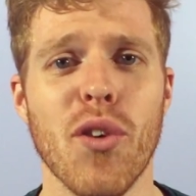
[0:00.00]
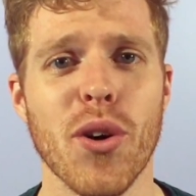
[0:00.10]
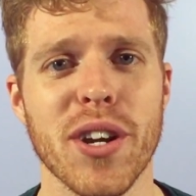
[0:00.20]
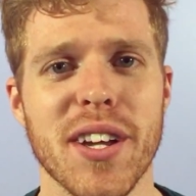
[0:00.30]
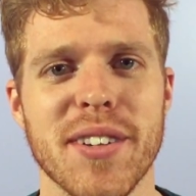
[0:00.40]

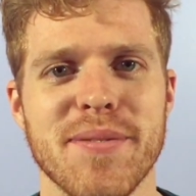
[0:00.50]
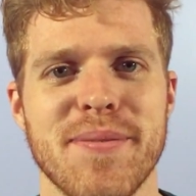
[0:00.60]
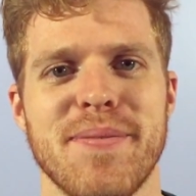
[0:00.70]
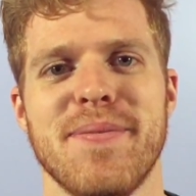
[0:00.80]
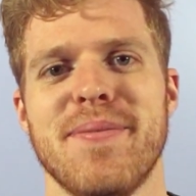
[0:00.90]
for you.
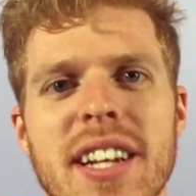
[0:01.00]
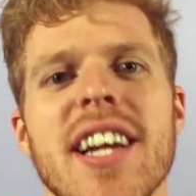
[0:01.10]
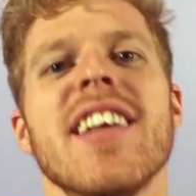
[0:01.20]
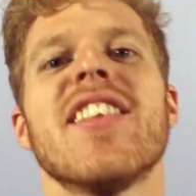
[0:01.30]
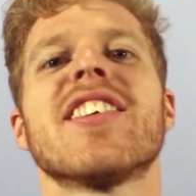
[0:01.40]

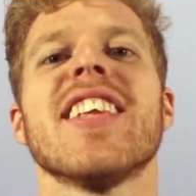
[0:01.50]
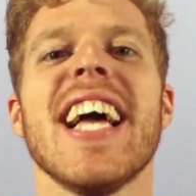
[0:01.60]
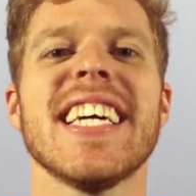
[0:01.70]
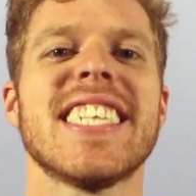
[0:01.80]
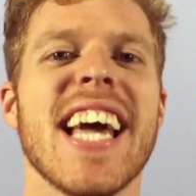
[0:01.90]
This
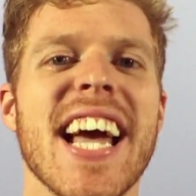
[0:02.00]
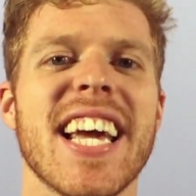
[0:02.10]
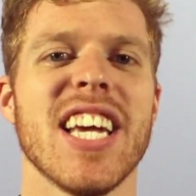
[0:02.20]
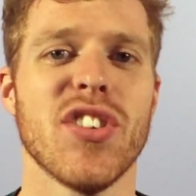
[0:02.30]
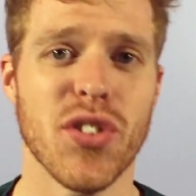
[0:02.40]
last
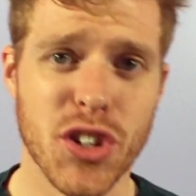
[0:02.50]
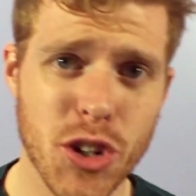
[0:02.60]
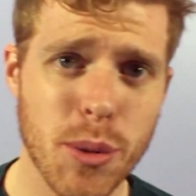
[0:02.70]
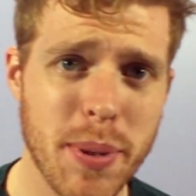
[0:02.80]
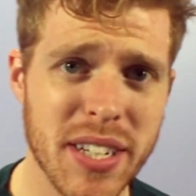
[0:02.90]
hack is for
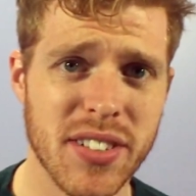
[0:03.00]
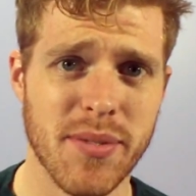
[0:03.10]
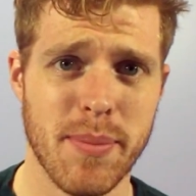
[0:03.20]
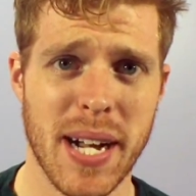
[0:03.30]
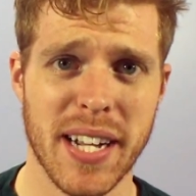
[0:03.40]
your peace
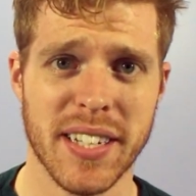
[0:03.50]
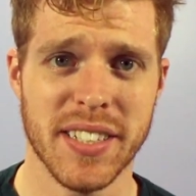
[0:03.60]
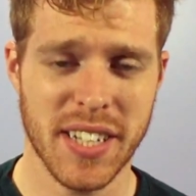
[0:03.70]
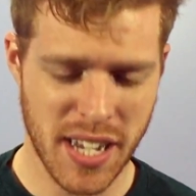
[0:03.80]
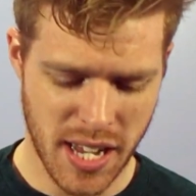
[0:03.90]
of
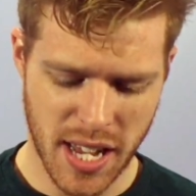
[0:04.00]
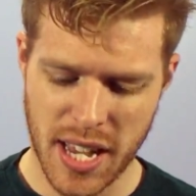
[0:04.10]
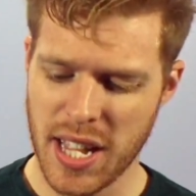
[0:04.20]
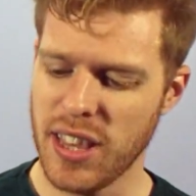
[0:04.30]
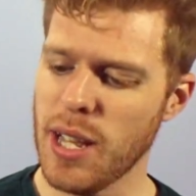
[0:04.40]
mind.
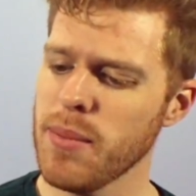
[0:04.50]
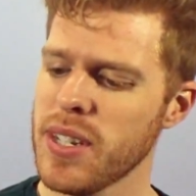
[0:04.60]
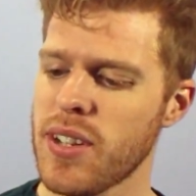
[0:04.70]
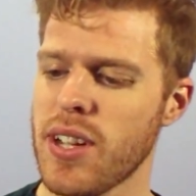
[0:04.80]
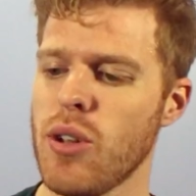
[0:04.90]
Let
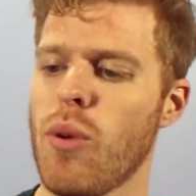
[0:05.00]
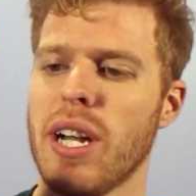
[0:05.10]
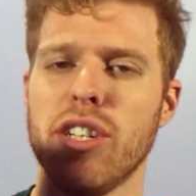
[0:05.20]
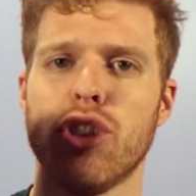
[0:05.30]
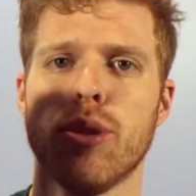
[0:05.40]
me tell you
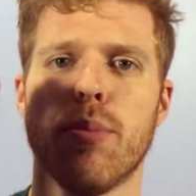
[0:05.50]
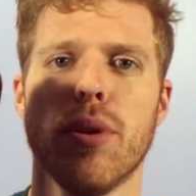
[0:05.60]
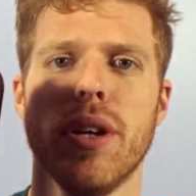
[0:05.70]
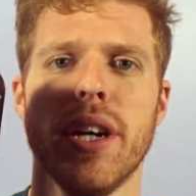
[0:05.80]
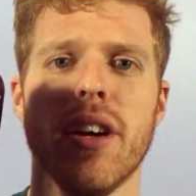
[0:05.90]
why you should
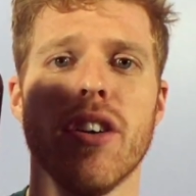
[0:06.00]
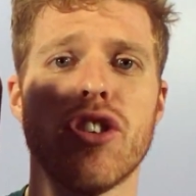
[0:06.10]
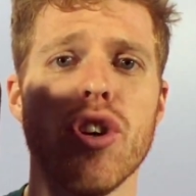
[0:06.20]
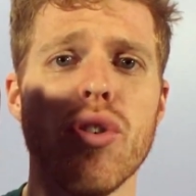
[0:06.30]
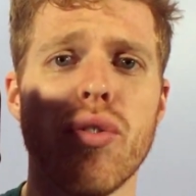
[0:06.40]
bring
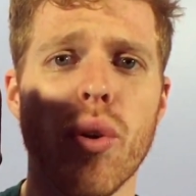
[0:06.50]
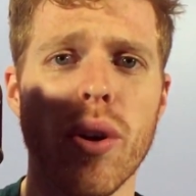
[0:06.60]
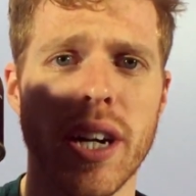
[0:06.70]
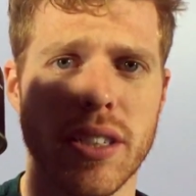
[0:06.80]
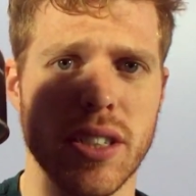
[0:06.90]
2
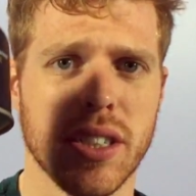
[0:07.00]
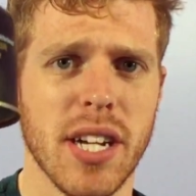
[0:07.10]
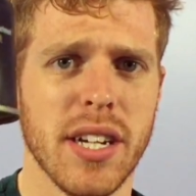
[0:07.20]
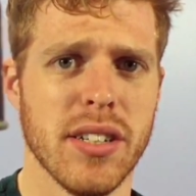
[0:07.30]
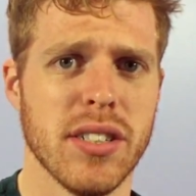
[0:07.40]
4-ounce
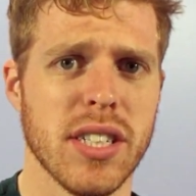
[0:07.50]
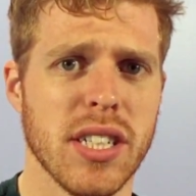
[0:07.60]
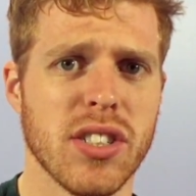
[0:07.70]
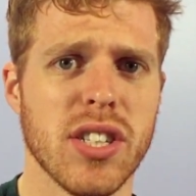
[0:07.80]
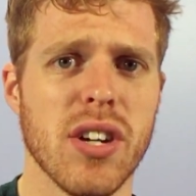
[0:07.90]
containers
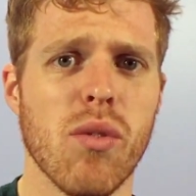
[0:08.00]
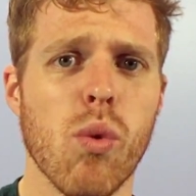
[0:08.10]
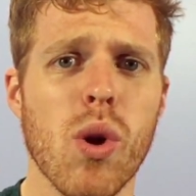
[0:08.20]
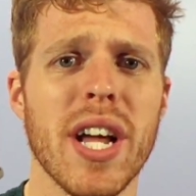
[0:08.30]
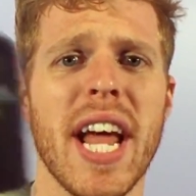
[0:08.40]
instead
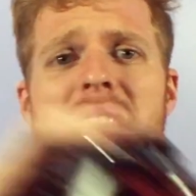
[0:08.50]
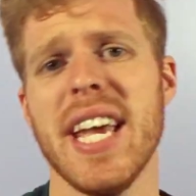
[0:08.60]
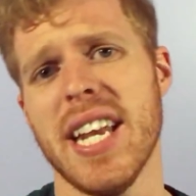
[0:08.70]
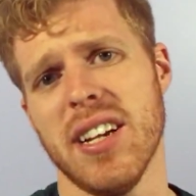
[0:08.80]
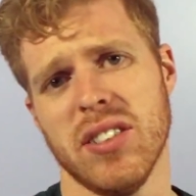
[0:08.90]
of 1
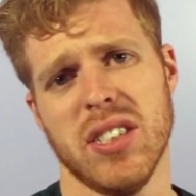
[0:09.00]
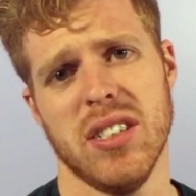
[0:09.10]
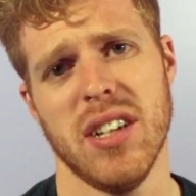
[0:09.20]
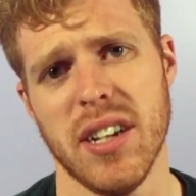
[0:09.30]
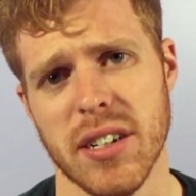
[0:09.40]
8-ounce
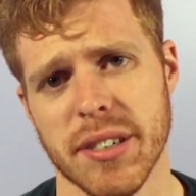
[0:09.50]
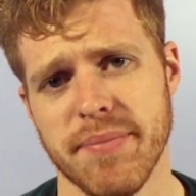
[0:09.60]
container.